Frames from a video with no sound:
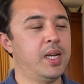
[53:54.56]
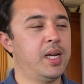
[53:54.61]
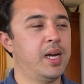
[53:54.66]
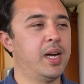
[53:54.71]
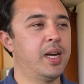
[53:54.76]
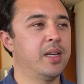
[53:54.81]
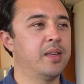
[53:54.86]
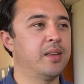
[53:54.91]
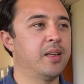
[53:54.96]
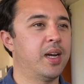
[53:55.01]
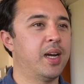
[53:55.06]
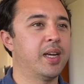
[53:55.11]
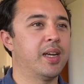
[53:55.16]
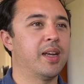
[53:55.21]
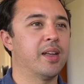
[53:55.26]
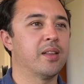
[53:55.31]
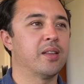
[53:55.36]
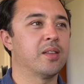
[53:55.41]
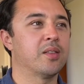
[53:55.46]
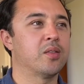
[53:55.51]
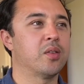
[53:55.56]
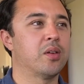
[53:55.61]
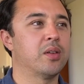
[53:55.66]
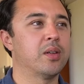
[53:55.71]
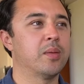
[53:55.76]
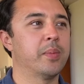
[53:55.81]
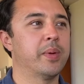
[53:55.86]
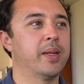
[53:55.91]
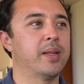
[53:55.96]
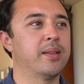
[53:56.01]
Yeah, I can
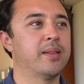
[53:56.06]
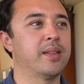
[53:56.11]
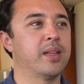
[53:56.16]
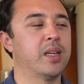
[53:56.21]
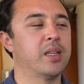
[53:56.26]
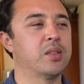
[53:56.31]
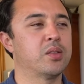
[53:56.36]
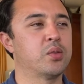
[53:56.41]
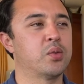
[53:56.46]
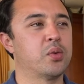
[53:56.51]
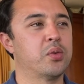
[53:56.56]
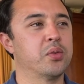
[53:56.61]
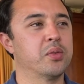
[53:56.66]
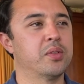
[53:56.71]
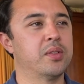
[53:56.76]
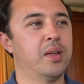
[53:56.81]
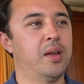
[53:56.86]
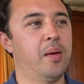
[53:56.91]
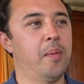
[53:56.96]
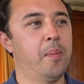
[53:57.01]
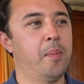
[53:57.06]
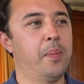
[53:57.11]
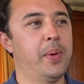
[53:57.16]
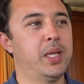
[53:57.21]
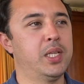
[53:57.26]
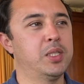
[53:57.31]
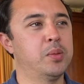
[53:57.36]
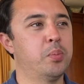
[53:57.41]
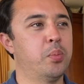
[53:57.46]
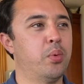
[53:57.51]
talk a bit. It's called
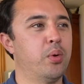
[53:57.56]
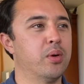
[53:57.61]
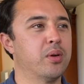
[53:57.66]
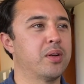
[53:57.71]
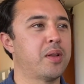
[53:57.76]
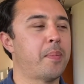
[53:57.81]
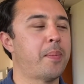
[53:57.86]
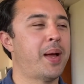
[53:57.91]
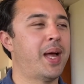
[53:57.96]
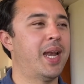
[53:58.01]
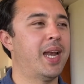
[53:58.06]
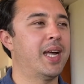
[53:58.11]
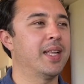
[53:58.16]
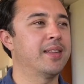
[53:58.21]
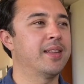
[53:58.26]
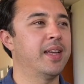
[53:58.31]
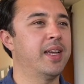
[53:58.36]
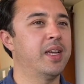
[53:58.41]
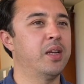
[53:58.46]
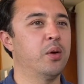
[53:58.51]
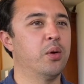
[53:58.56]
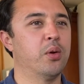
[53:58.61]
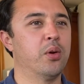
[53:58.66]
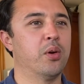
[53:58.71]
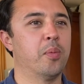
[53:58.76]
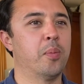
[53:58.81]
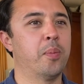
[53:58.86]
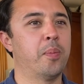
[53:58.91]
Pasteboards Palaté, or